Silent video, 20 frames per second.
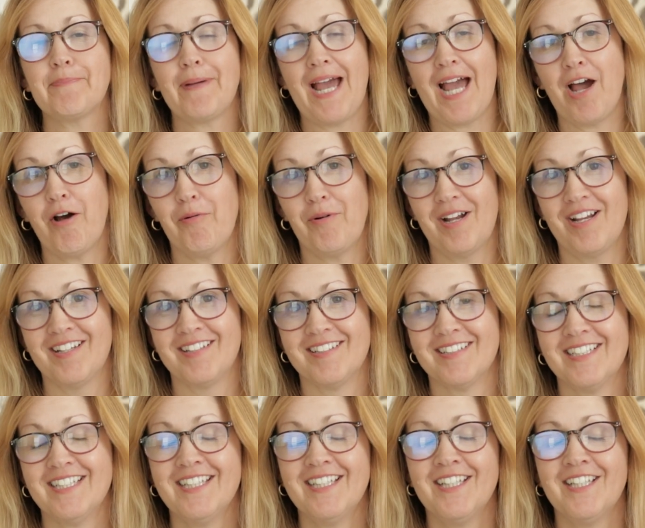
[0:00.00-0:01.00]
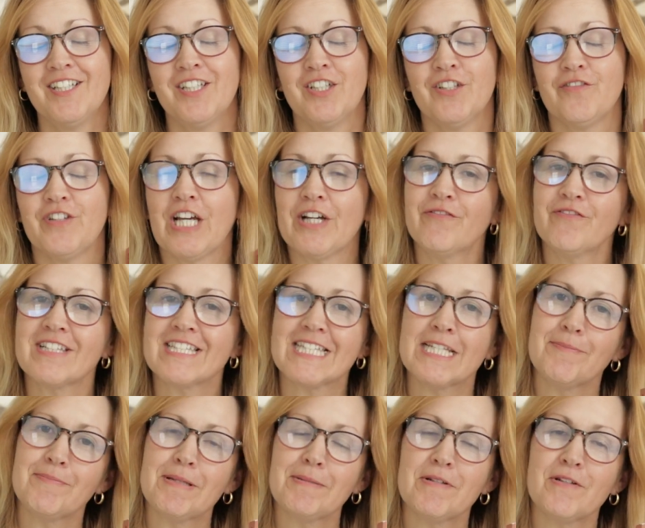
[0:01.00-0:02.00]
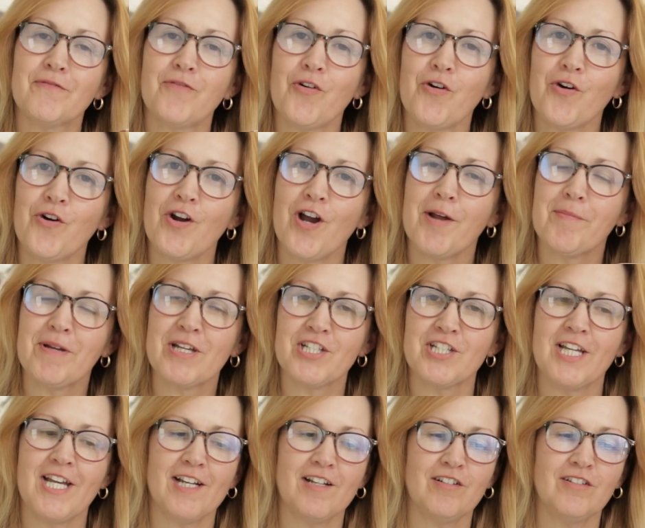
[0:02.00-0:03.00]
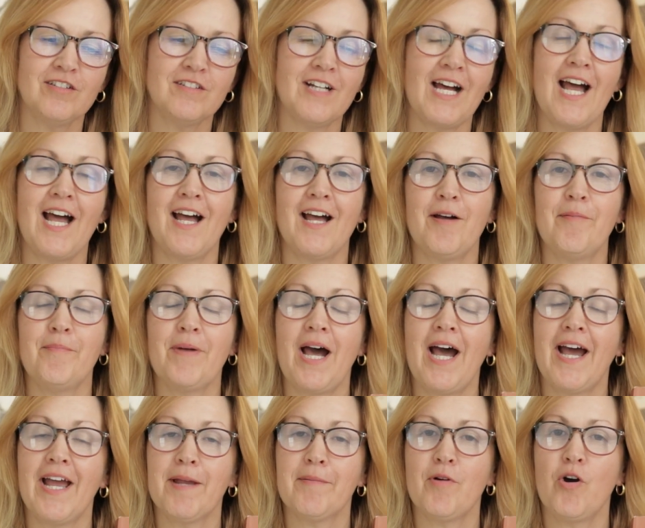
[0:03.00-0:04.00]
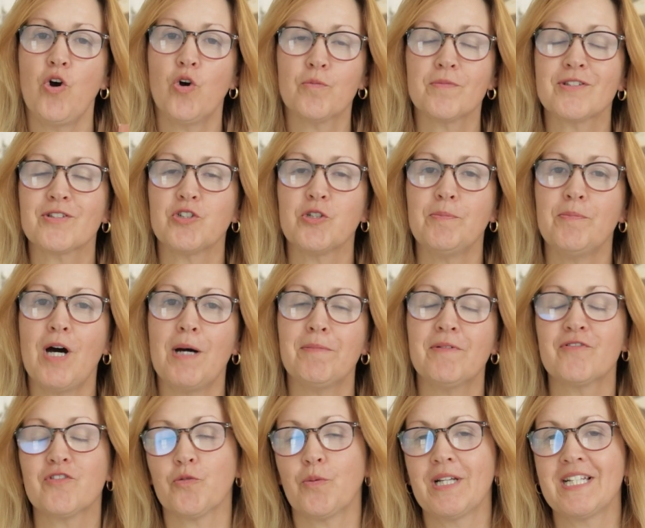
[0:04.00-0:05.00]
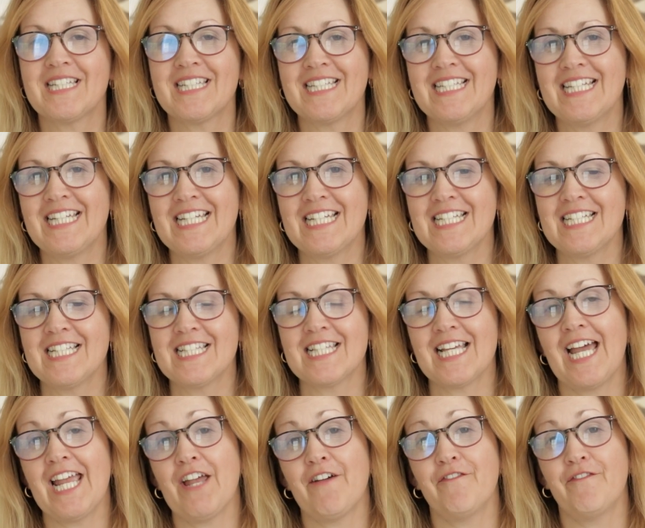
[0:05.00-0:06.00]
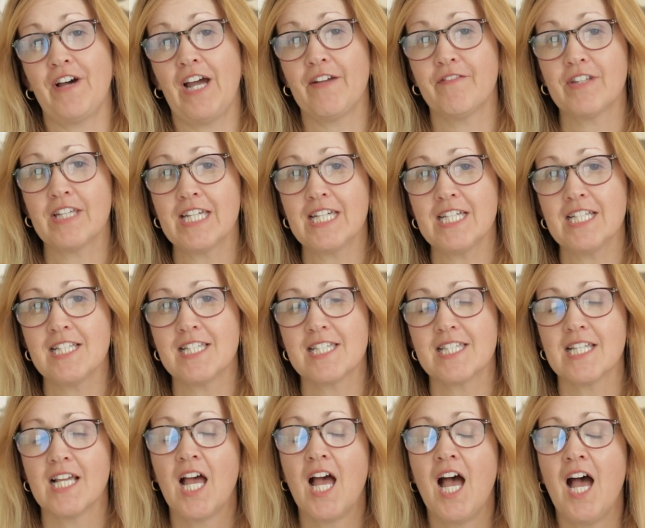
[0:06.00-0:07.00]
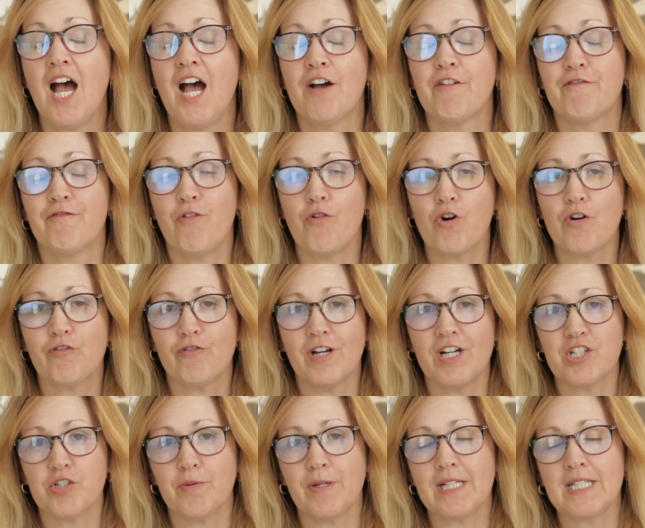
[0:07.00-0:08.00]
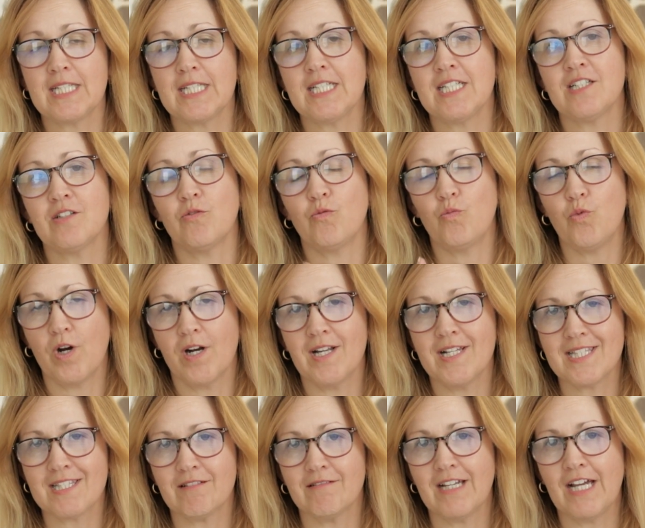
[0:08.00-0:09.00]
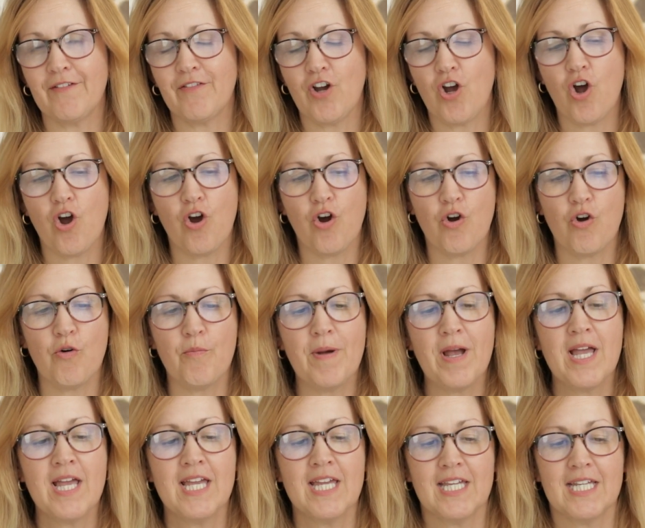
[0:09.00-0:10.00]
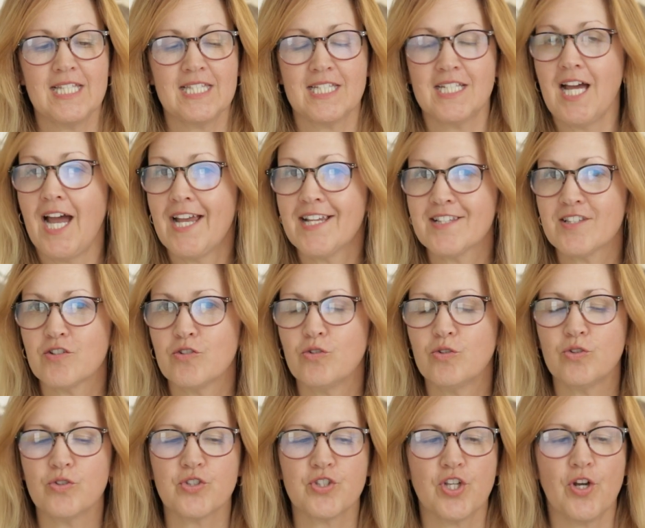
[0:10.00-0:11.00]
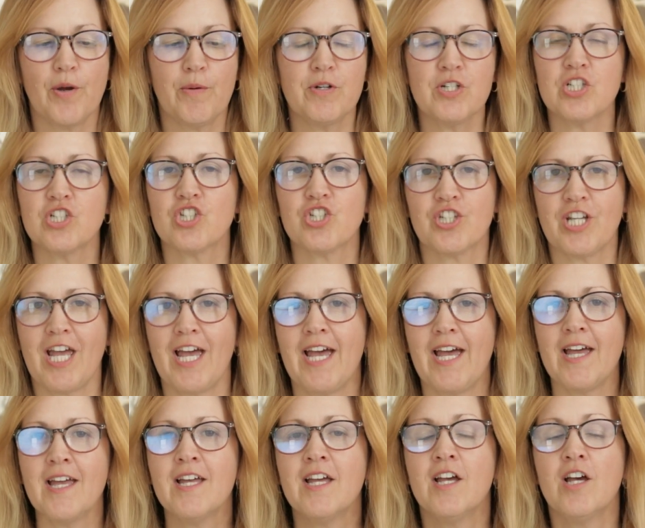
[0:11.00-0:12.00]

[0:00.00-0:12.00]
Power. If you haven't seen me before on my channel, I am a homeschool mom of 20 years. I have 5 kids, 4 graduated, 1 I still have at home. He's in high school, so I want to share